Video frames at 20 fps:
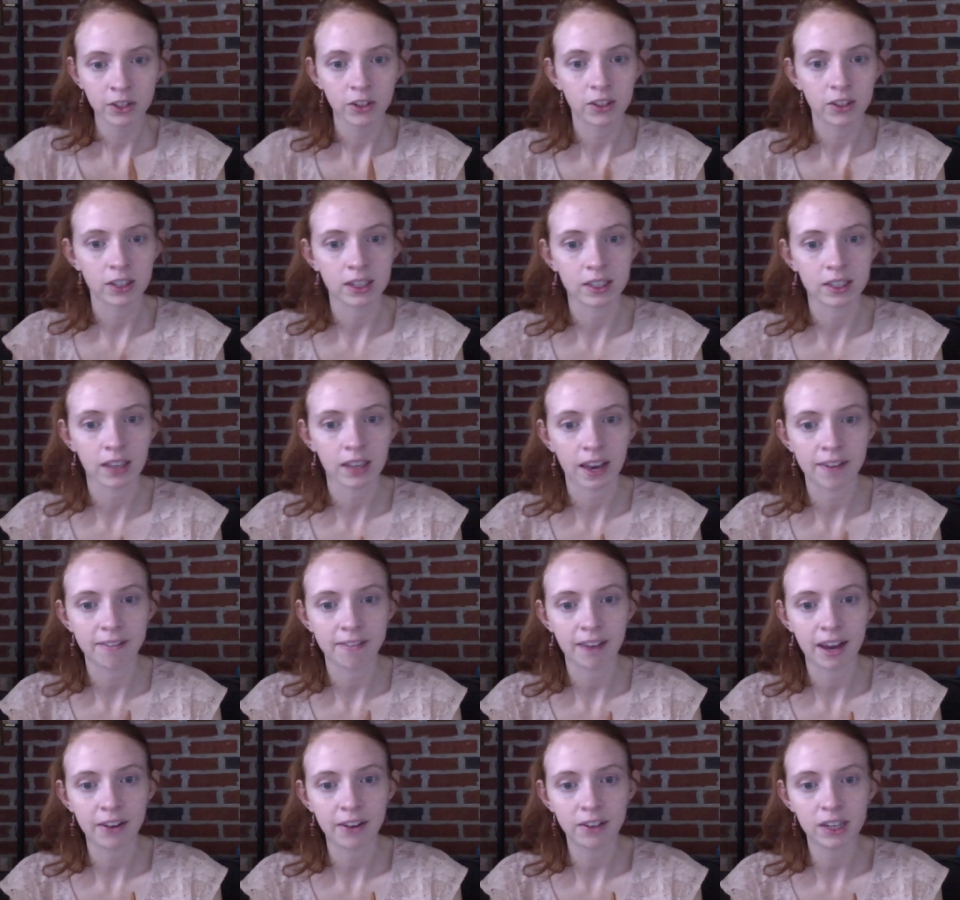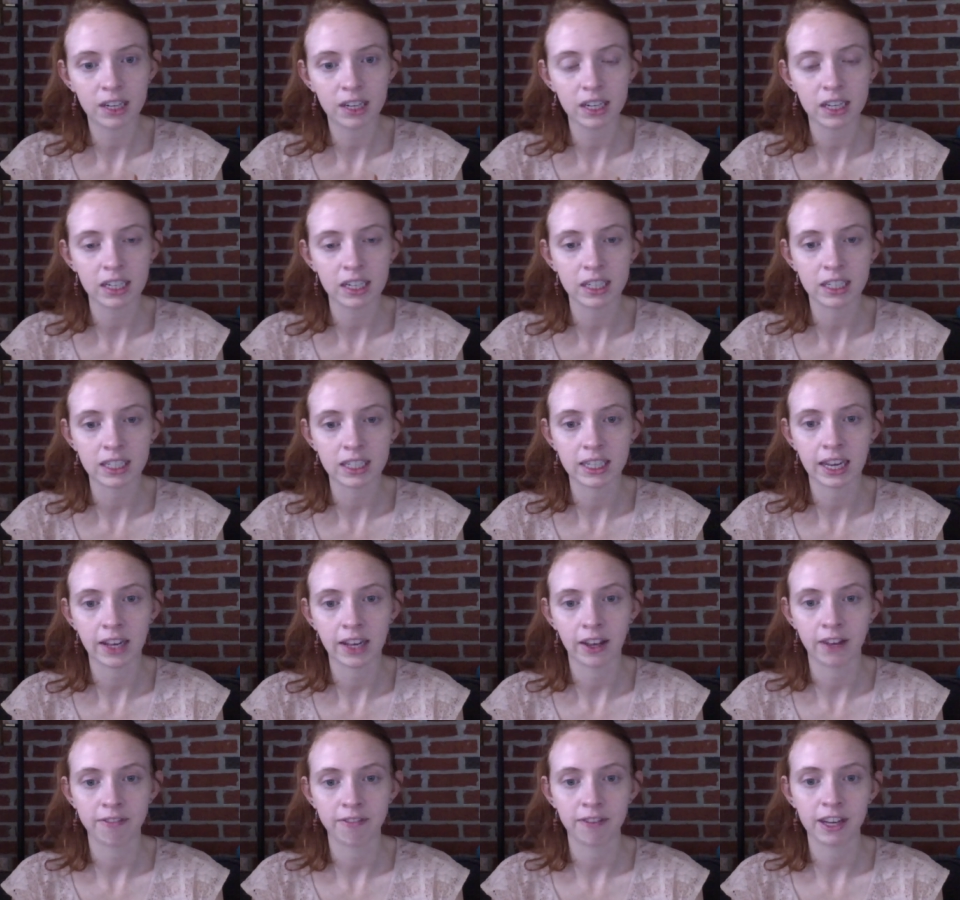she says, I found it in
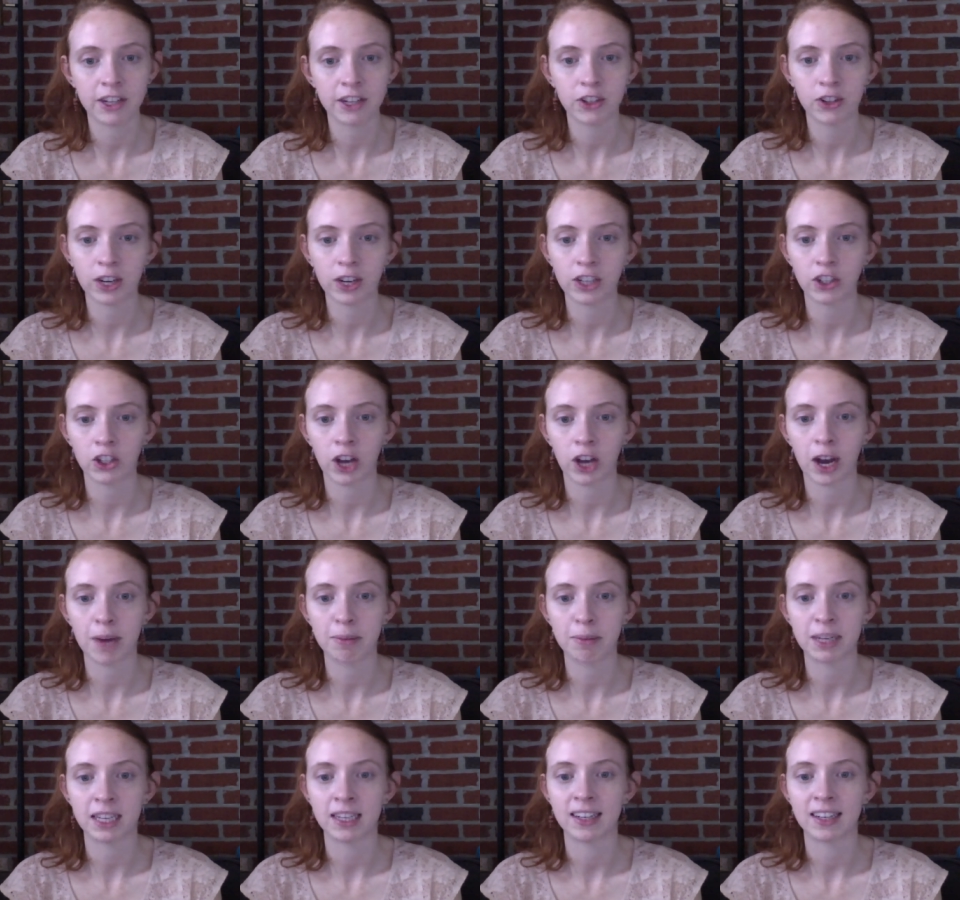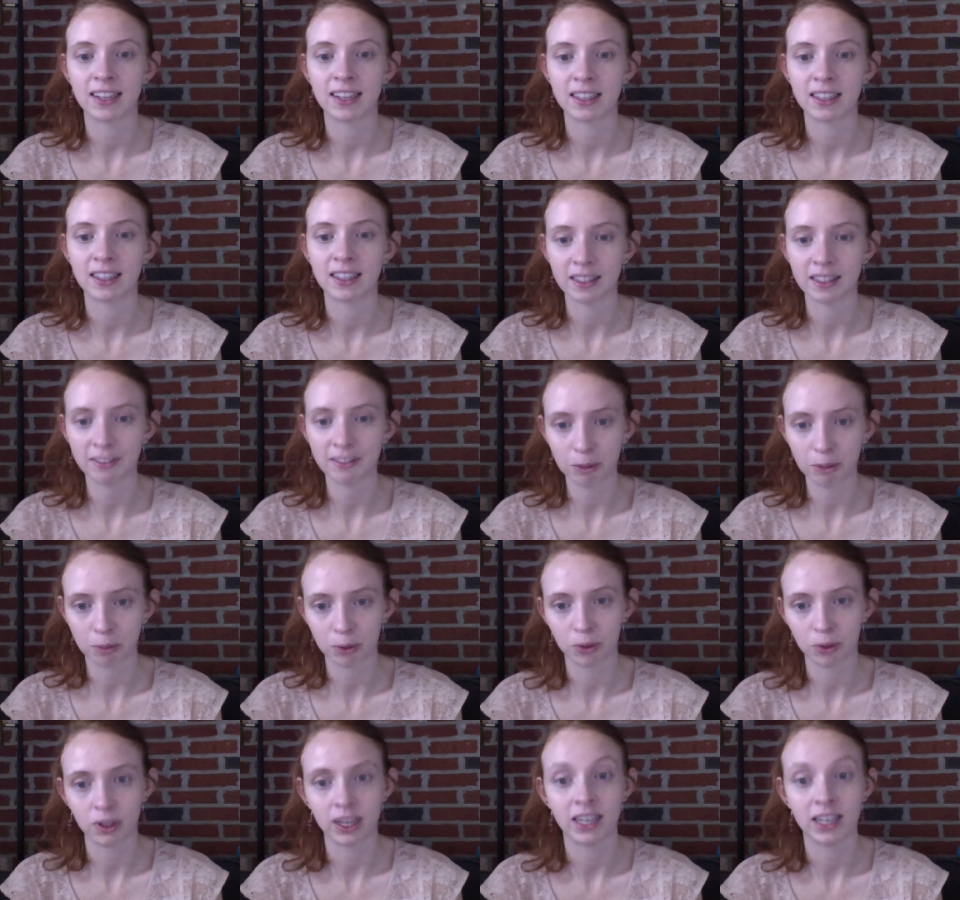a fair trade shop in
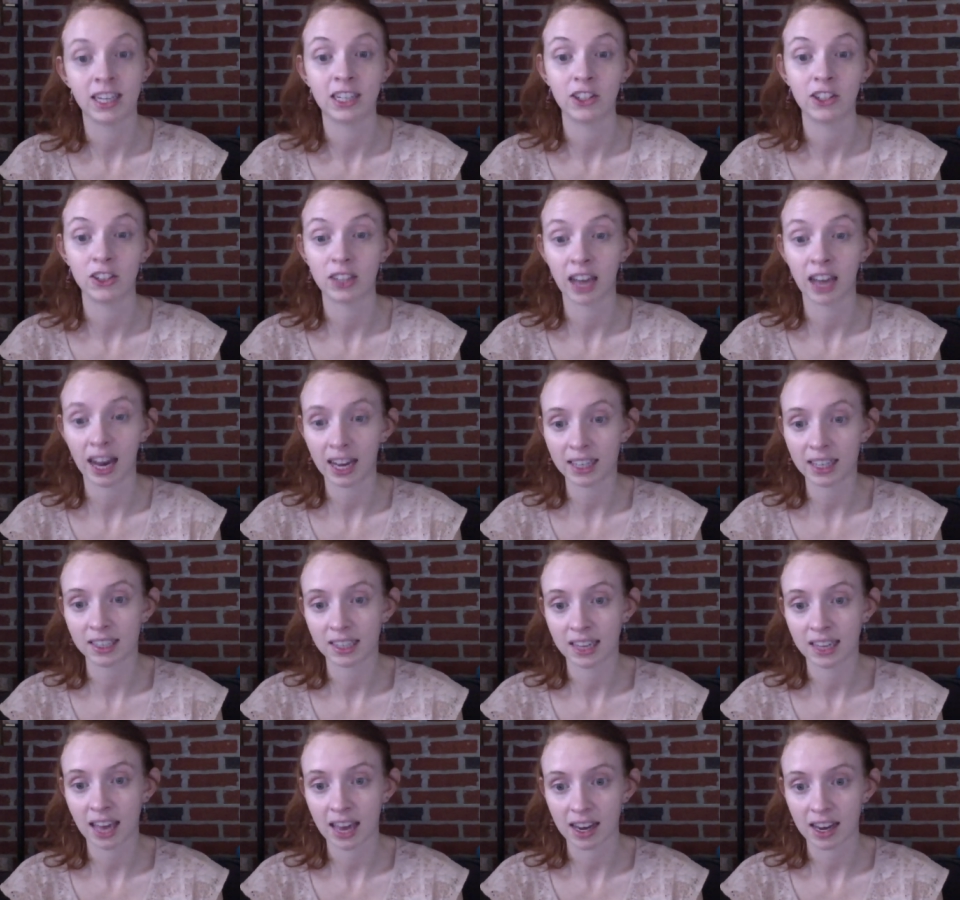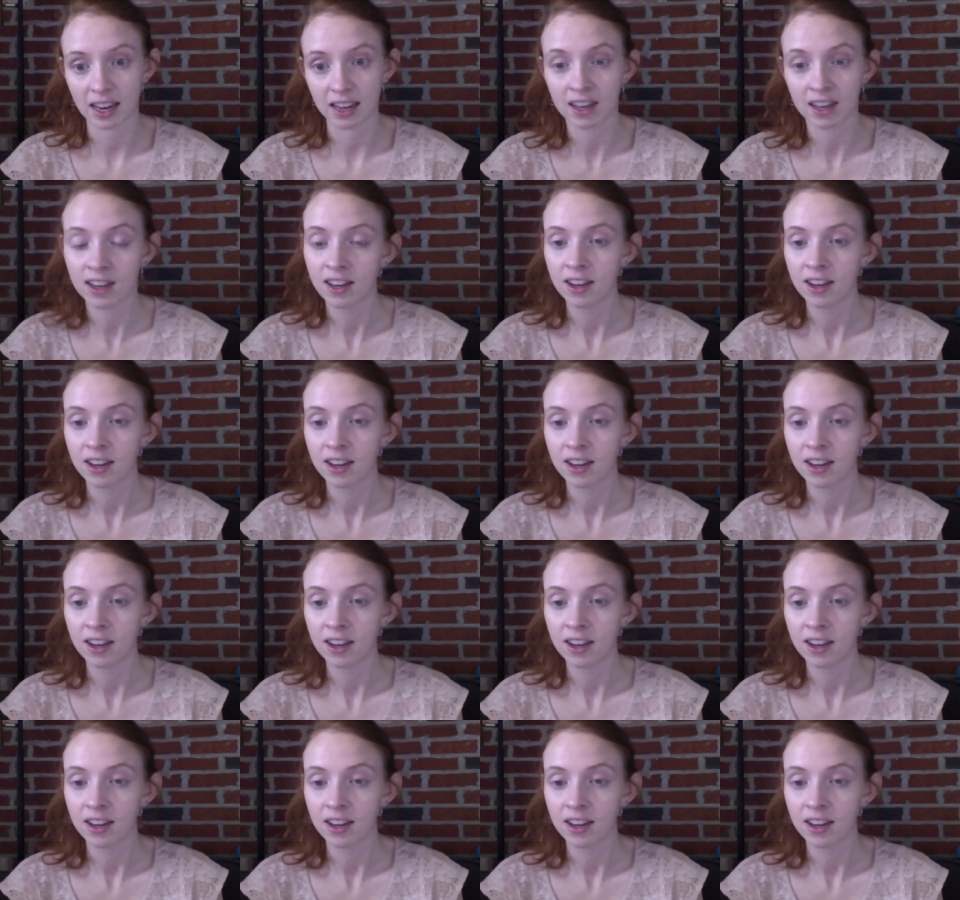Liverpool, and I just had to get it.